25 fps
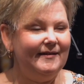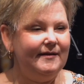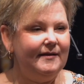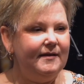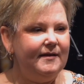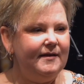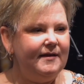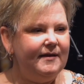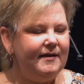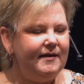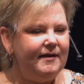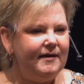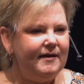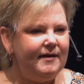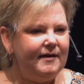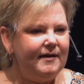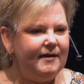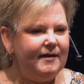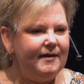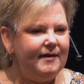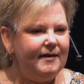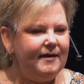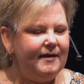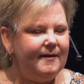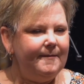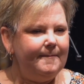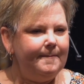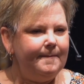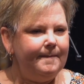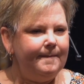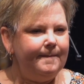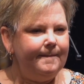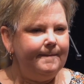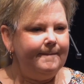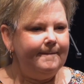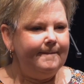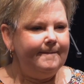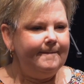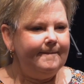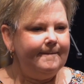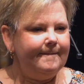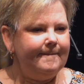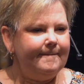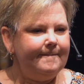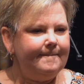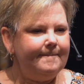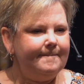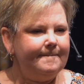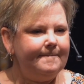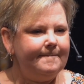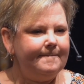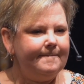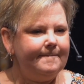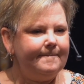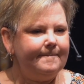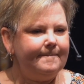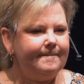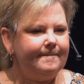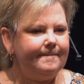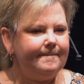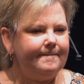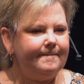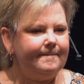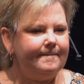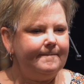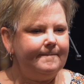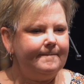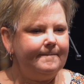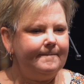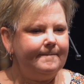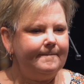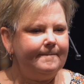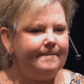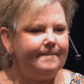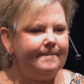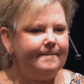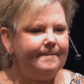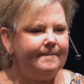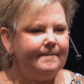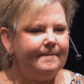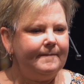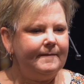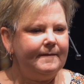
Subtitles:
No one is speaking in this clip.